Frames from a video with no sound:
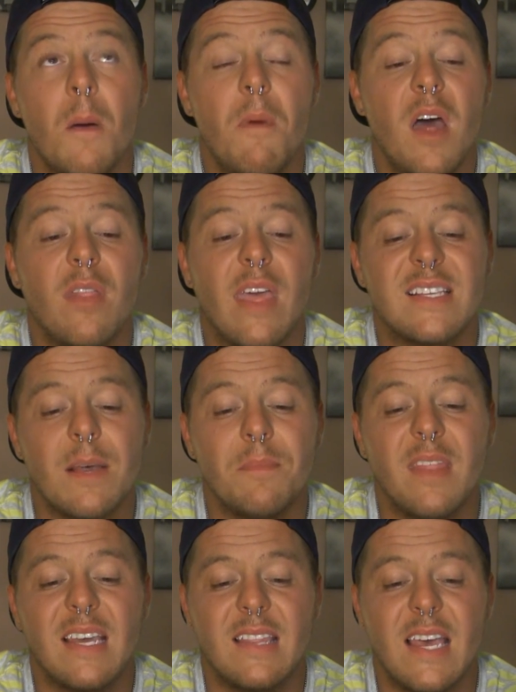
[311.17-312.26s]
But like
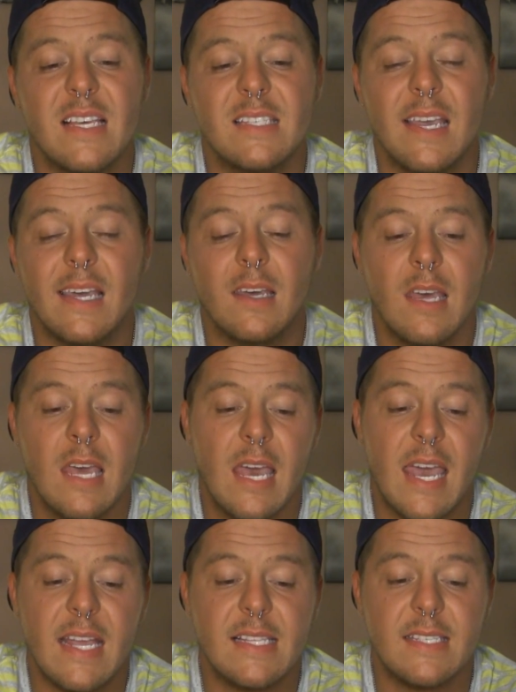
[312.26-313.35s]
something like this, like
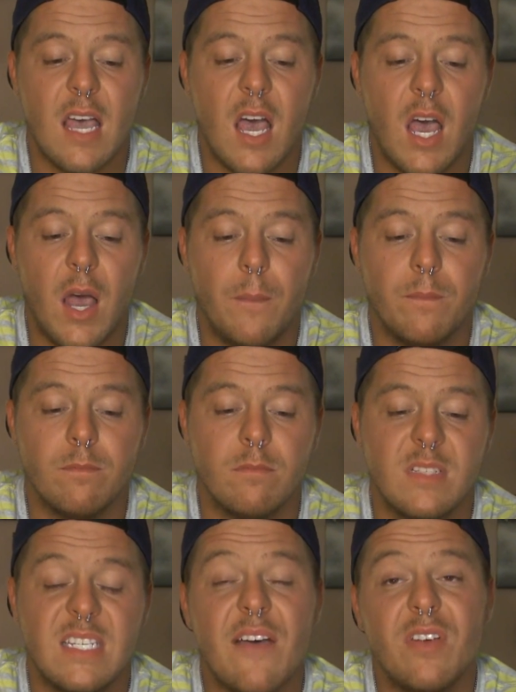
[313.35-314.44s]
it's
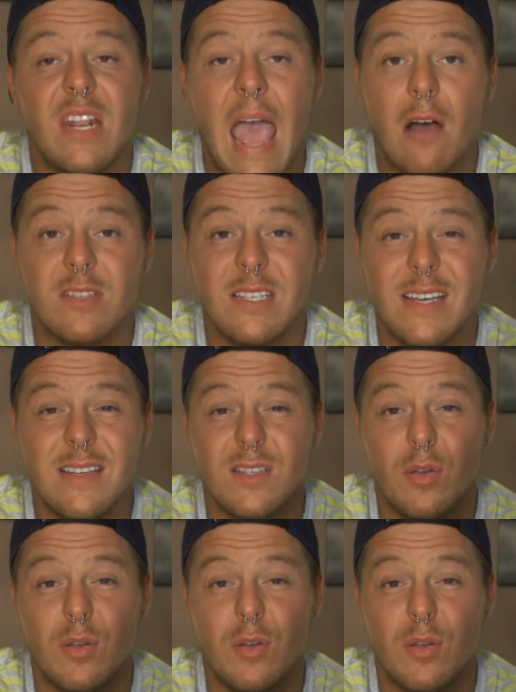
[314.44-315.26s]
7 ounces,